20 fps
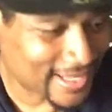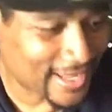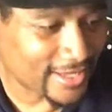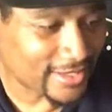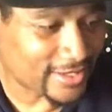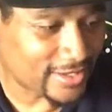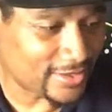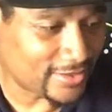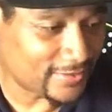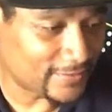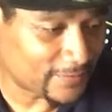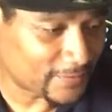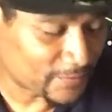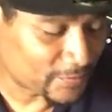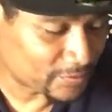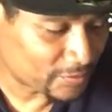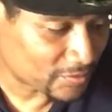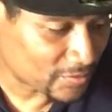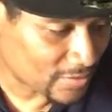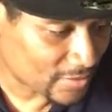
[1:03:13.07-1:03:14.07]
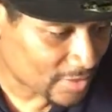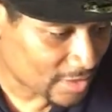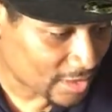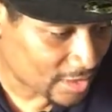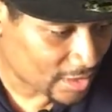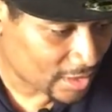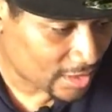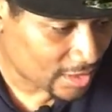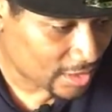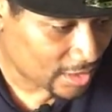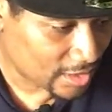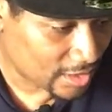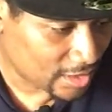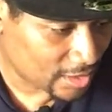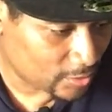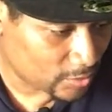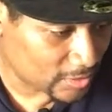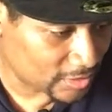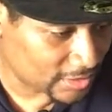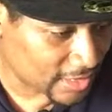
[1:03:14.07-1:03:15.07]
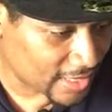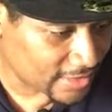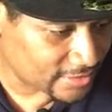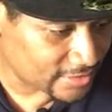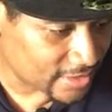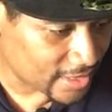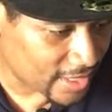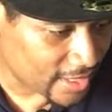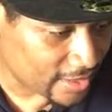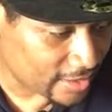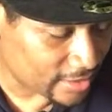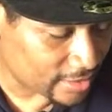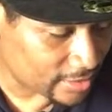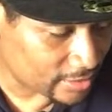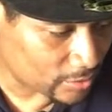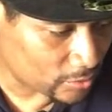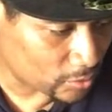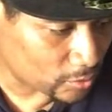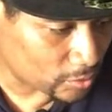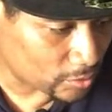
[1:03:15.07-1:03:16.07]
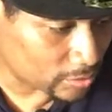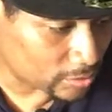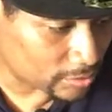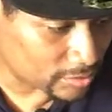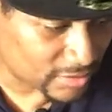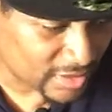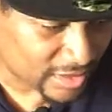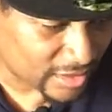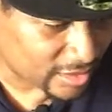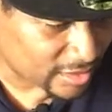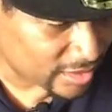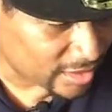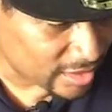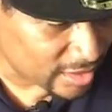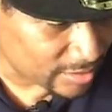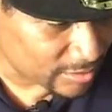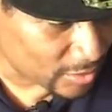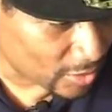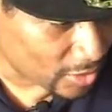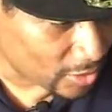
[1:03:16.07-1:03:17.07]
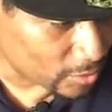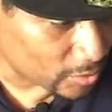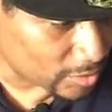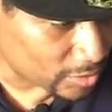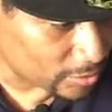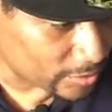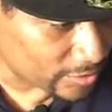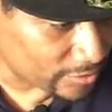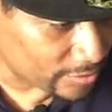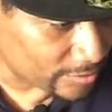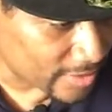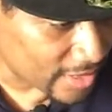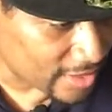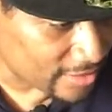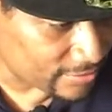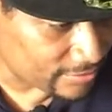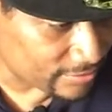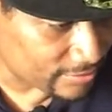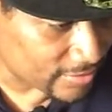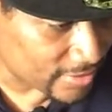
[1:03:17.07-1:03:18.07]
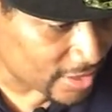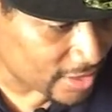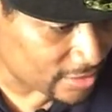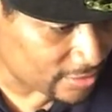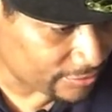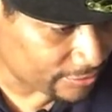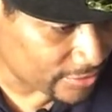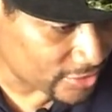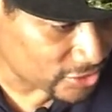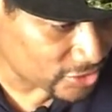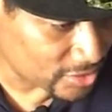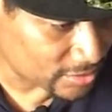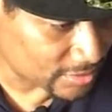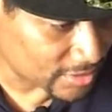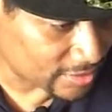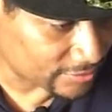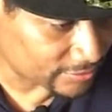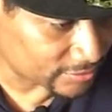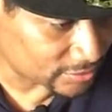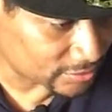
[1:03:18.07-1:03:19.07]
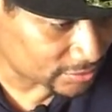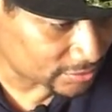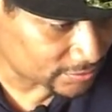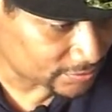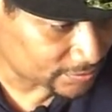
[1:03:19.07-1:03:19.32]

Thank you. Uh, will I date him or will we remain in the friendship level?